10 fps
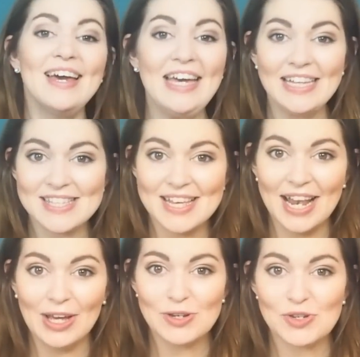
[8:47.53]
It's a
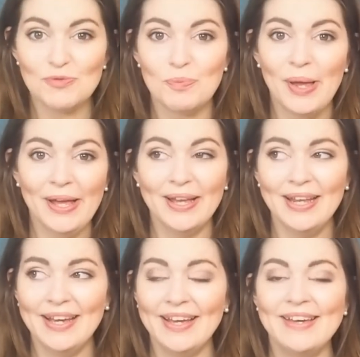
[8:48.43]
lot of
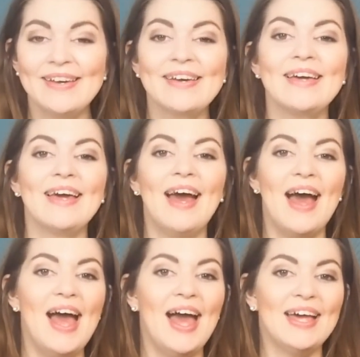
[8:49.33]
purling,
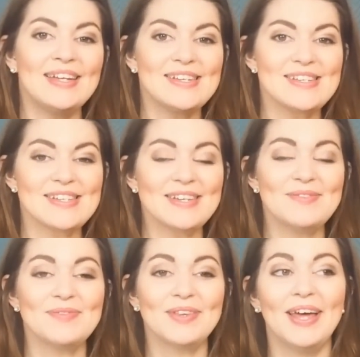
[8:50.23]
and
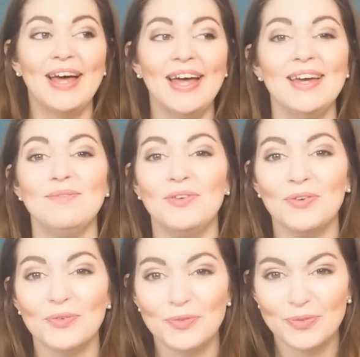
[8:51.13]
I
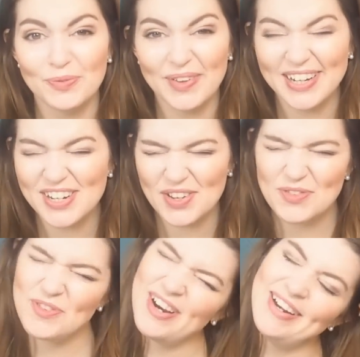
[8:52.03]

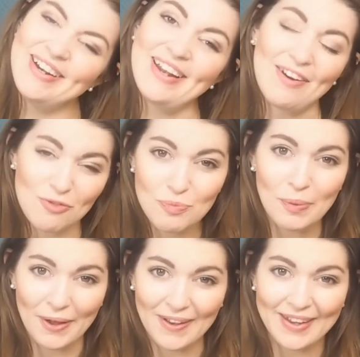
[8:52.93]
don't really love
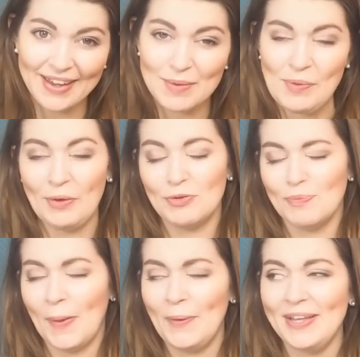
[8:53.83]
purling, I'm going to
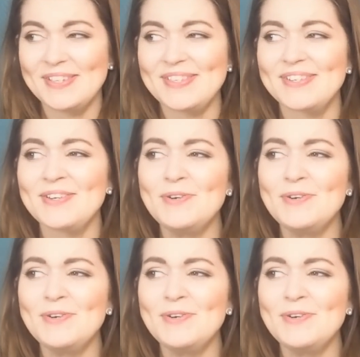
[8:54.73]
be honest.